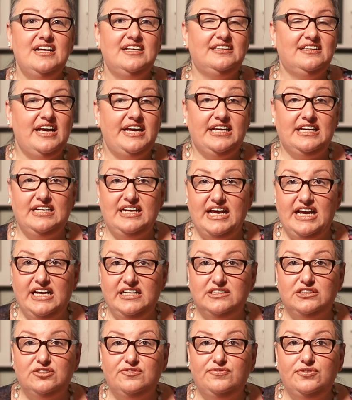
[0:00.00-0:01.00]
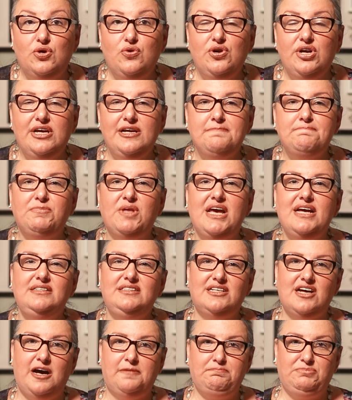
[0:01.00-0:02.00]
like enhanced flooring
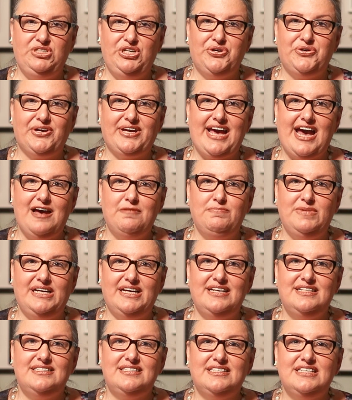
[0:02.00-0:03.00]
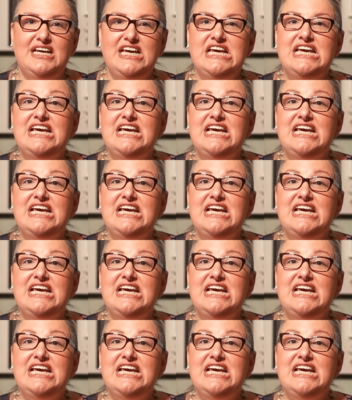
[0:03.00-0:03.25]
and top-tier cabinets.